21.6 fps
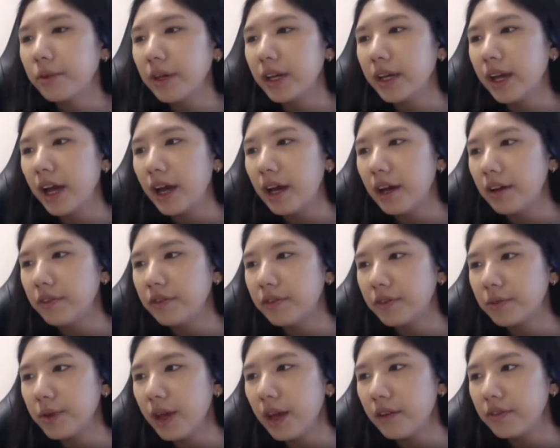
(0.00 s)
we have
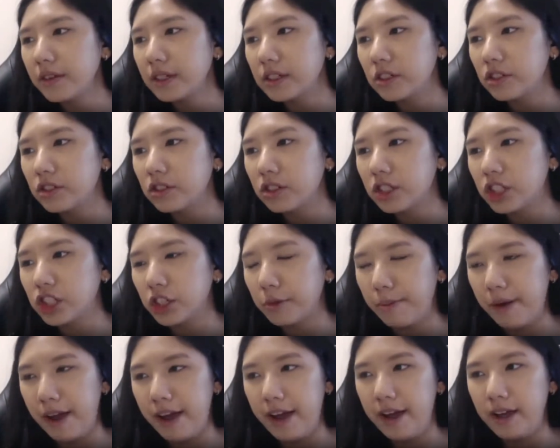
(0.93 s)
a
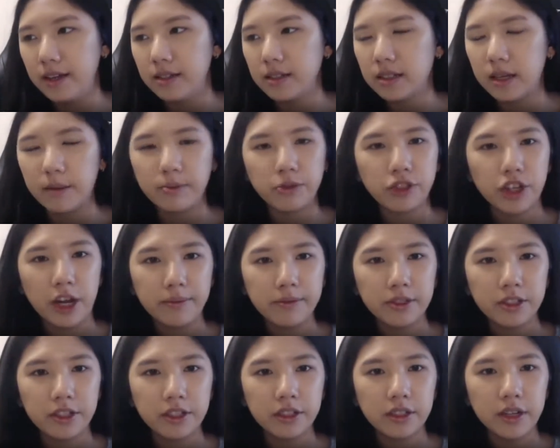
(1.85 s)
Japan
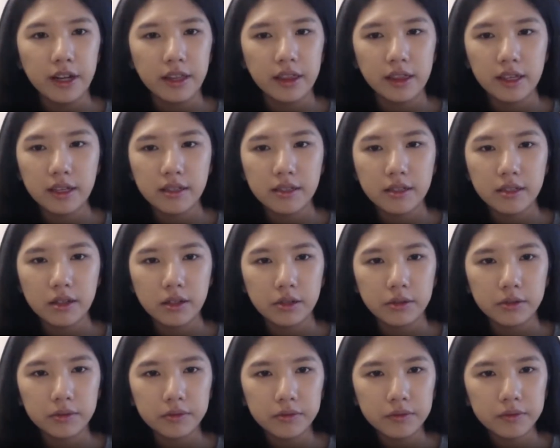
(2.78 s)
subchapter, I think.
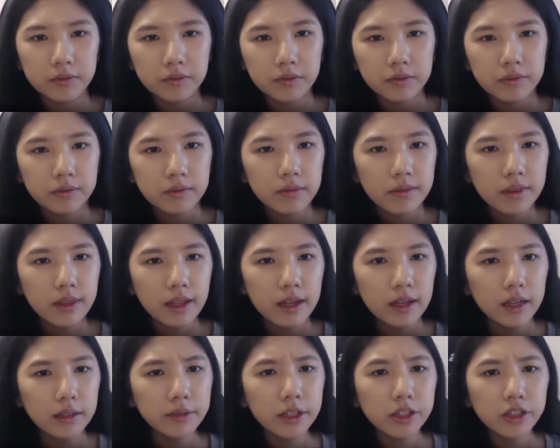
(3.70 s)
So
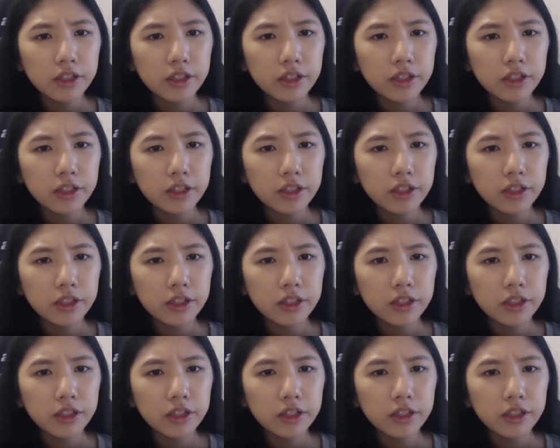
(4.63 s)
I'm not